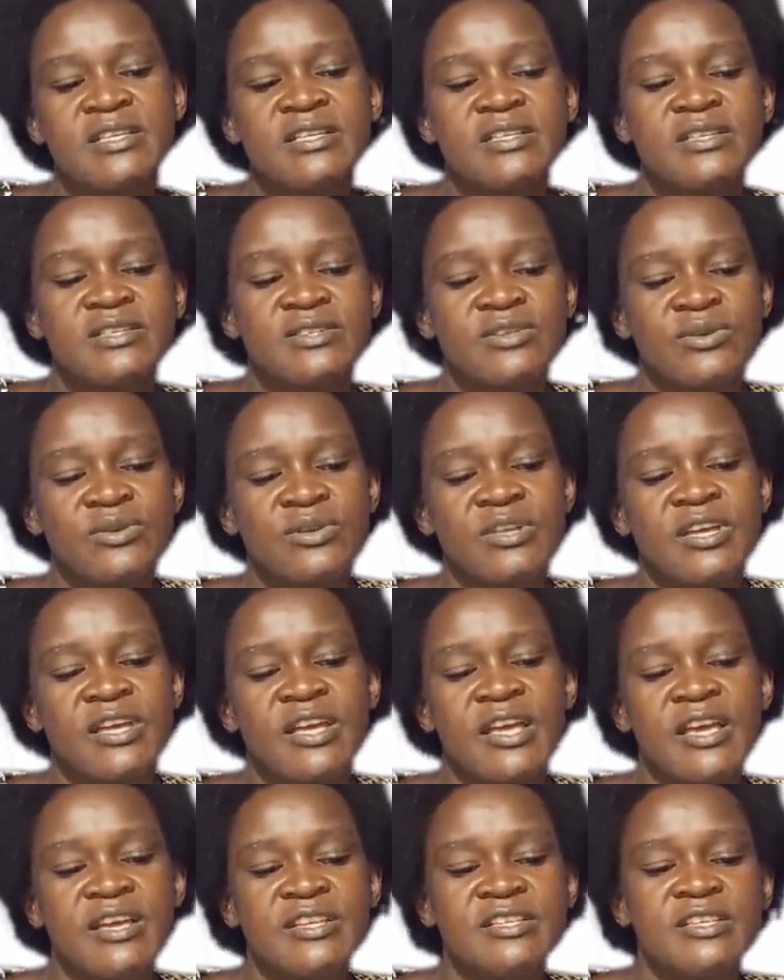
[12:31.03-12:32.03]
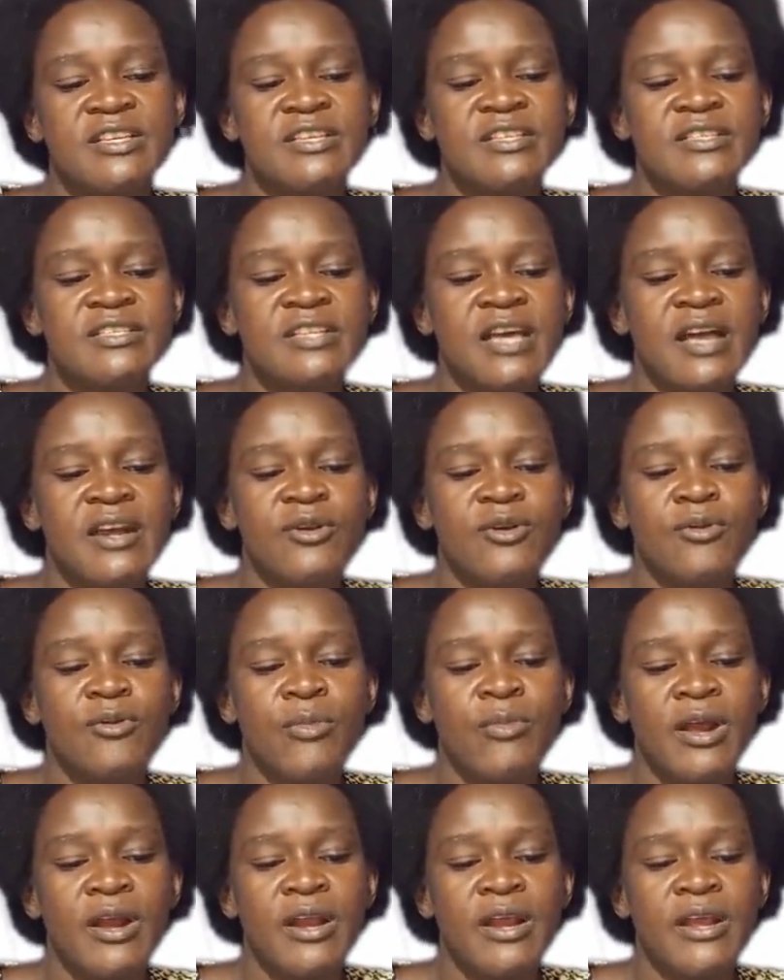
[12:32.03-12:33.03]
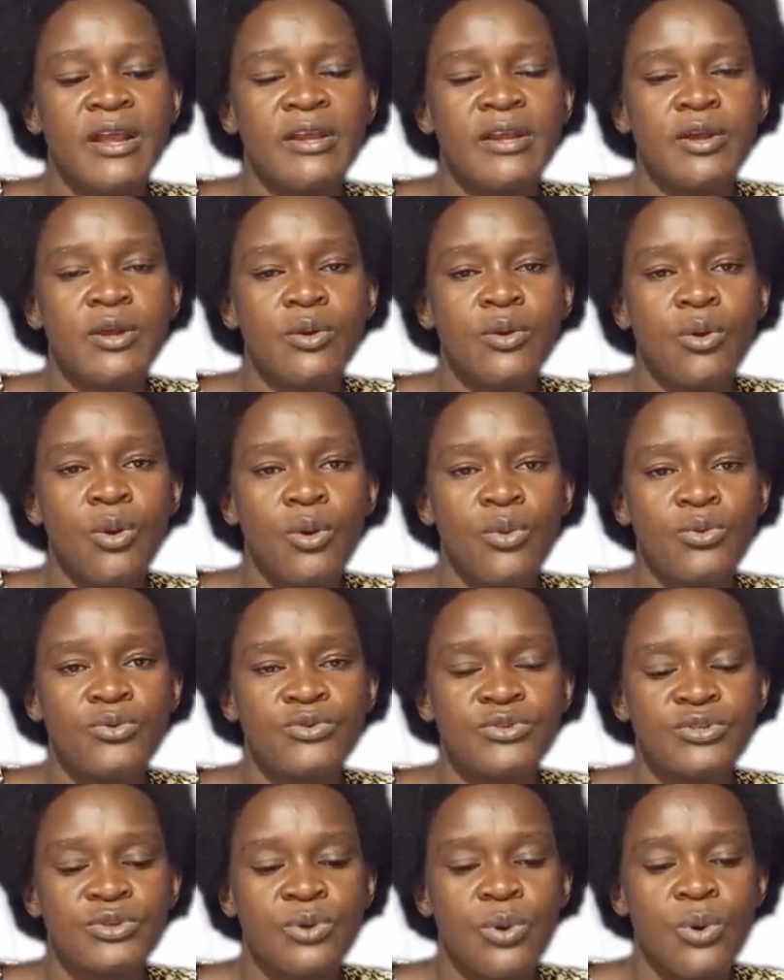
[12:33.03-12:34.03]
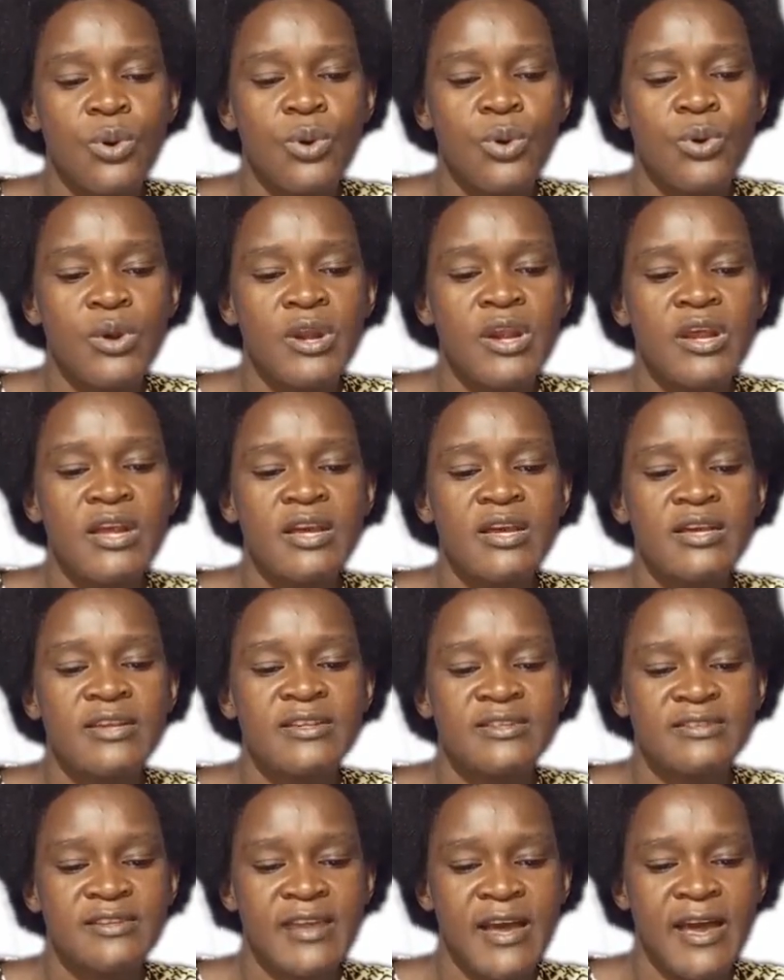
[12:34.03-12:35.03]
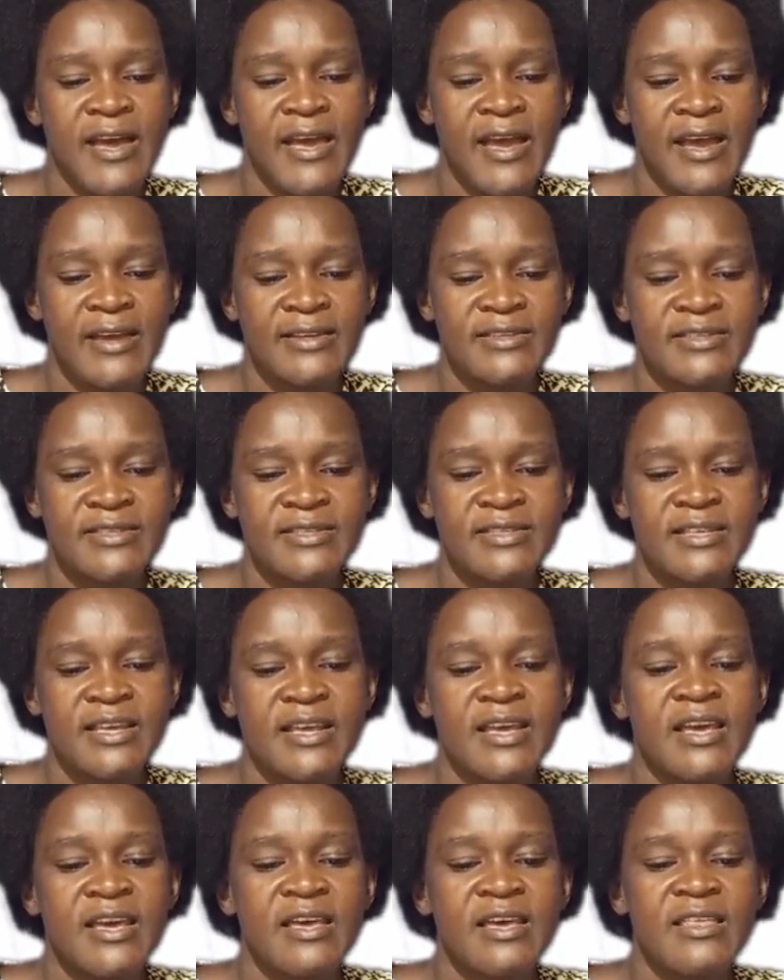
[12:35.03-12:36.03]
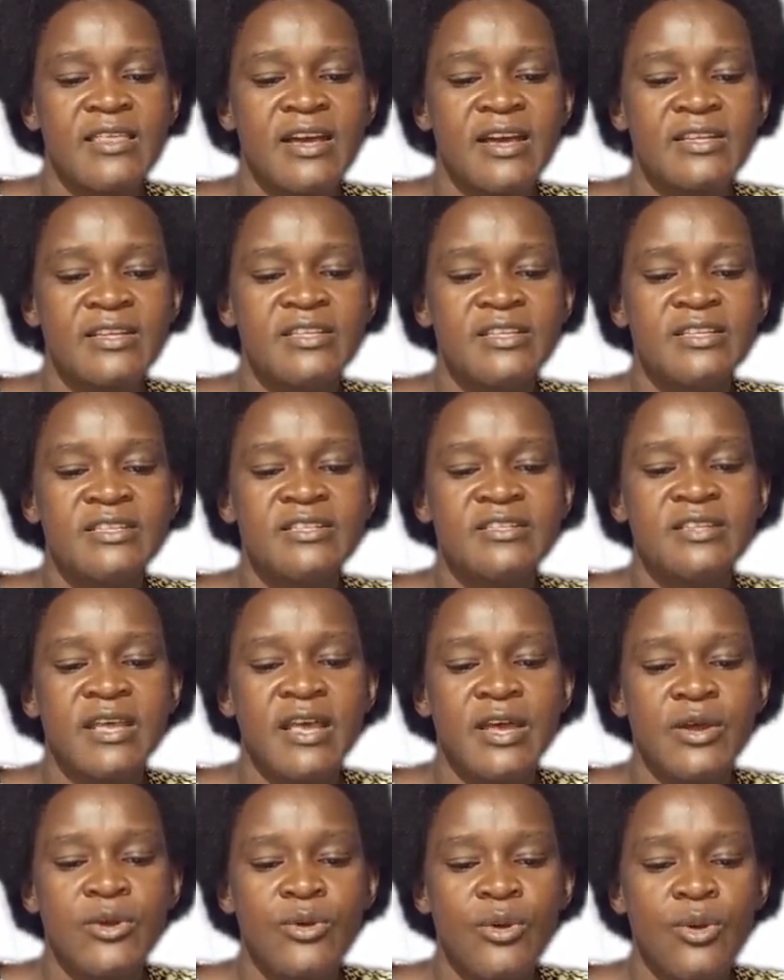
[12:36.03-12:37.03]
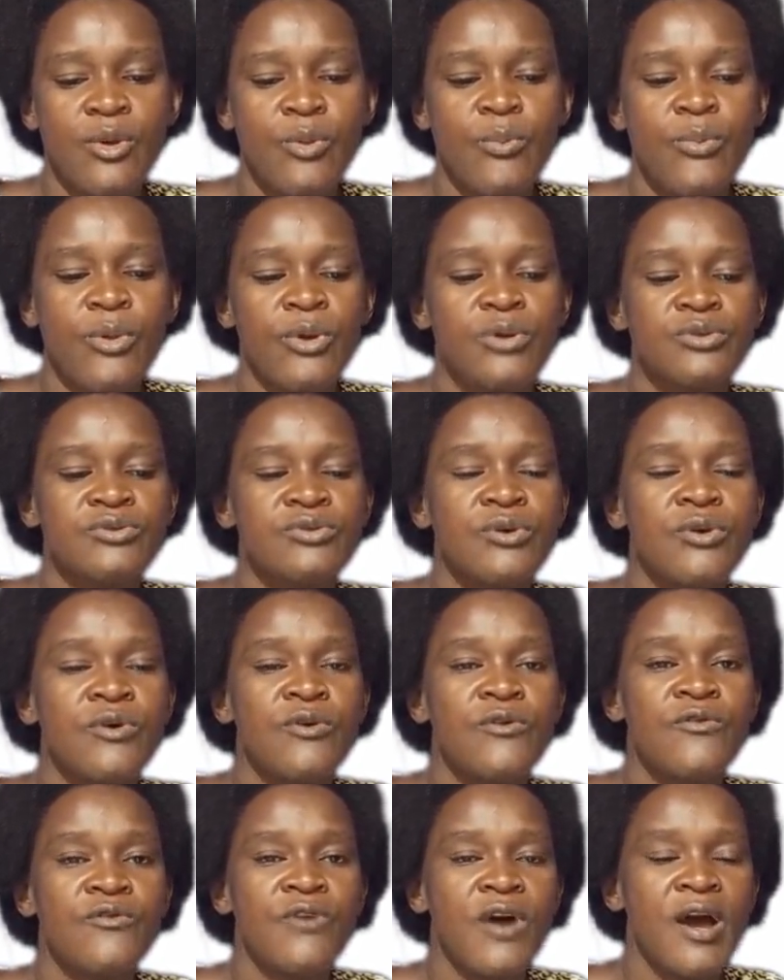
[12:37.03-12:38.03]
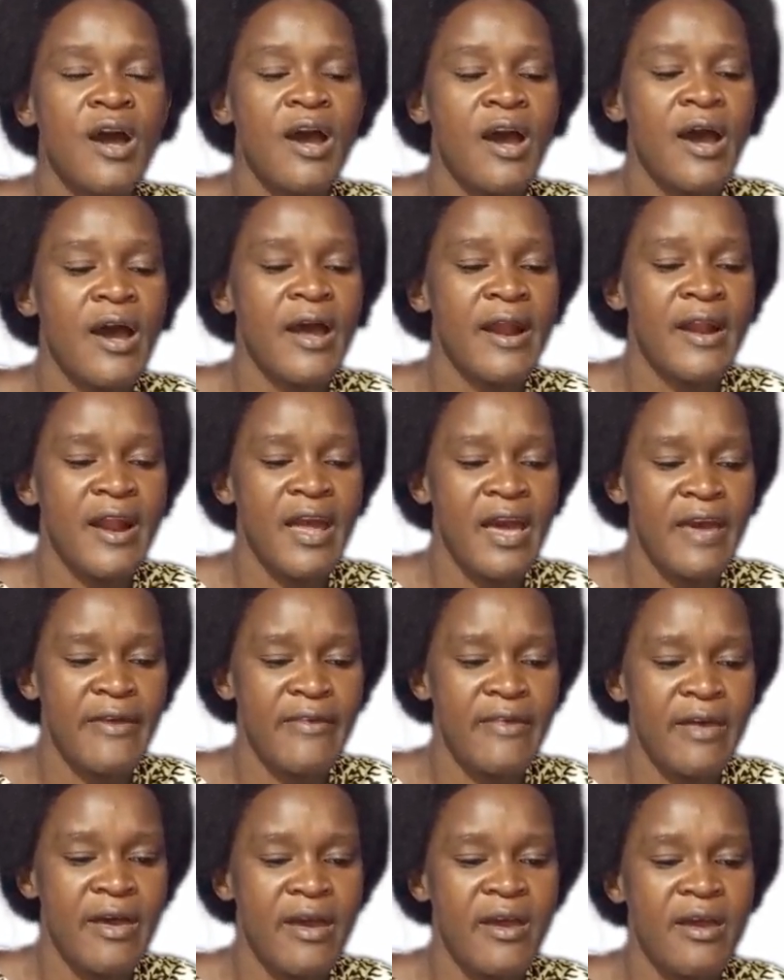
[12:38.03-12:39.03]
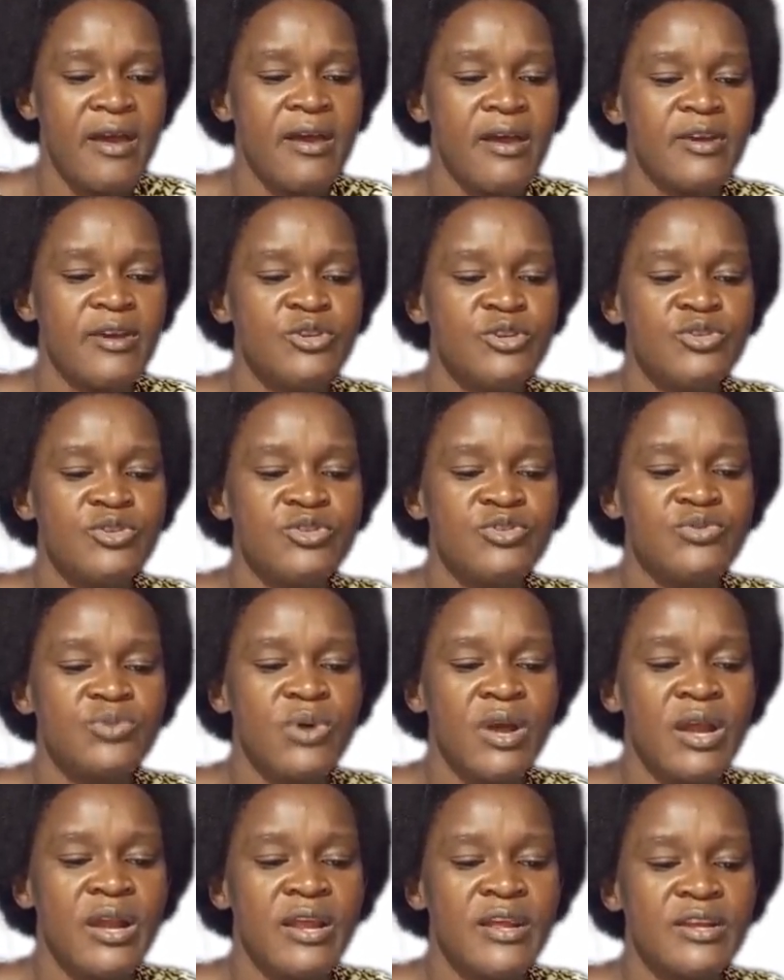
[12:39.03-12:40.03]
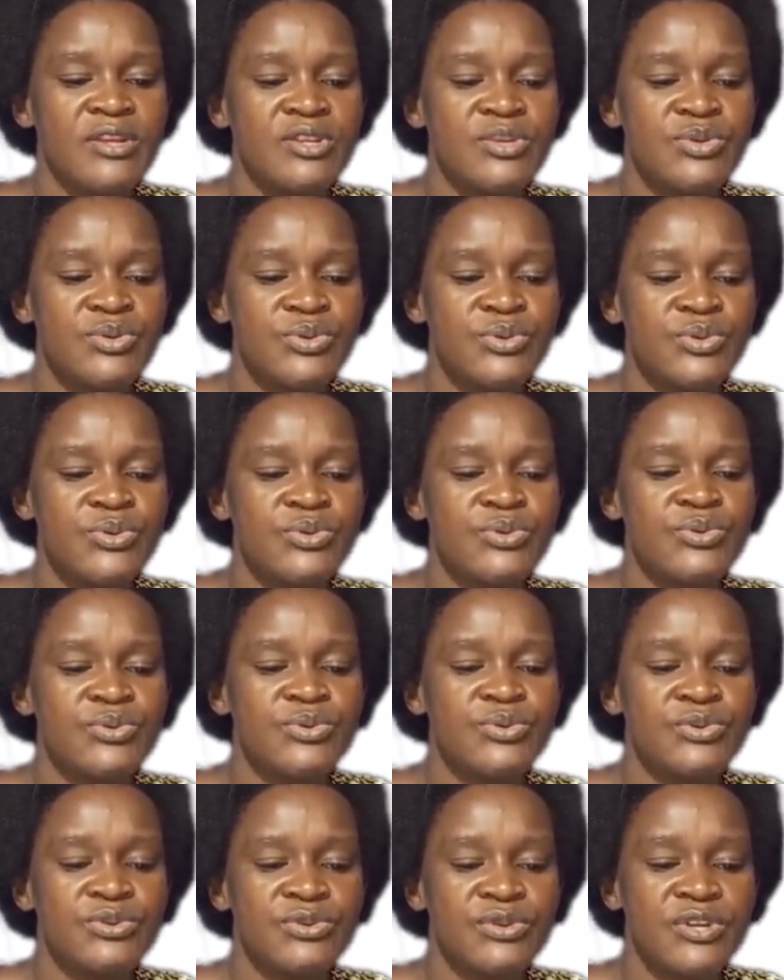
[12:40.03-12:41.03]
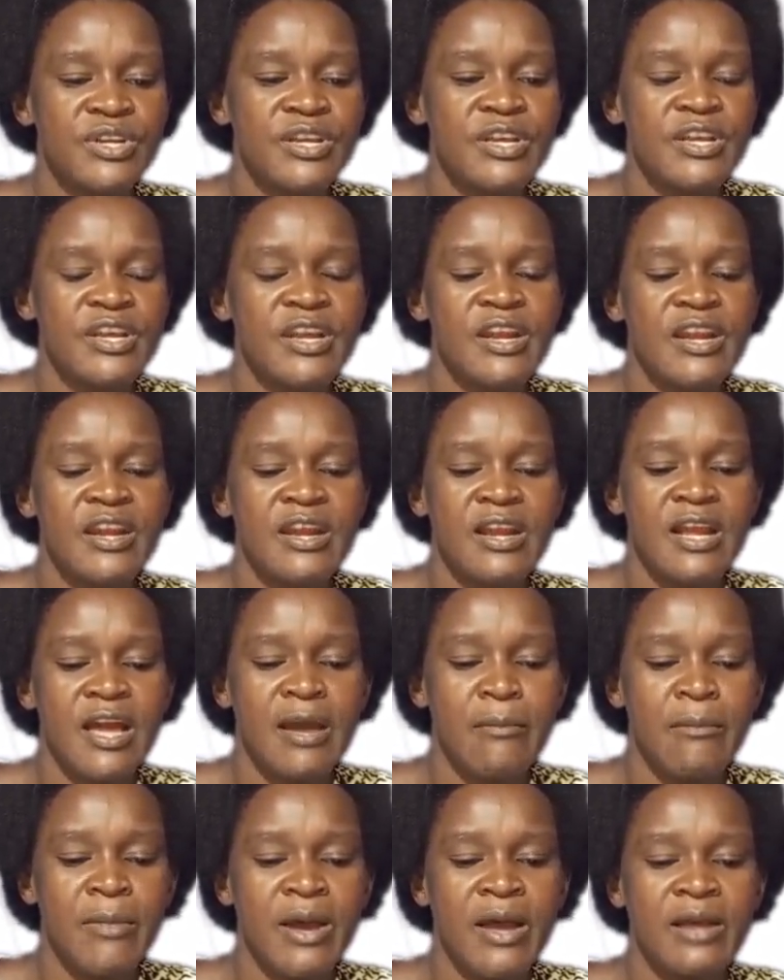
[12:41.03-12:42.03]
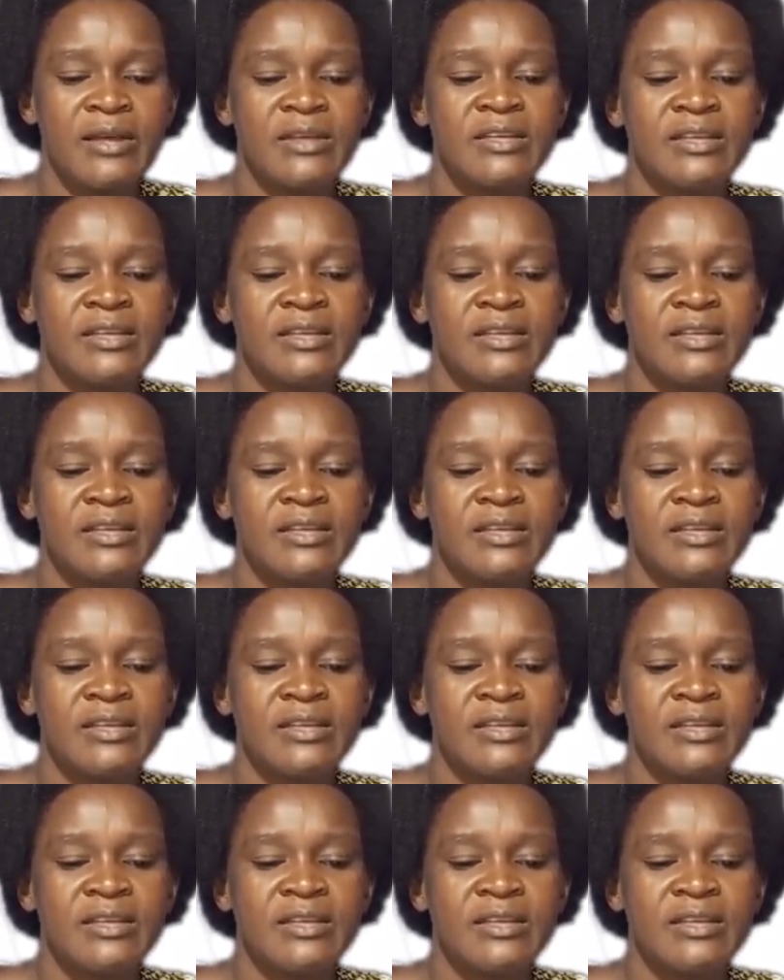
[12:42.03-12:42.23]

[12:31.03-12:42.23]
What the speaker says: So the cages are normally in rows called tiers. That is a row built over another, usually 2 to 3 in number.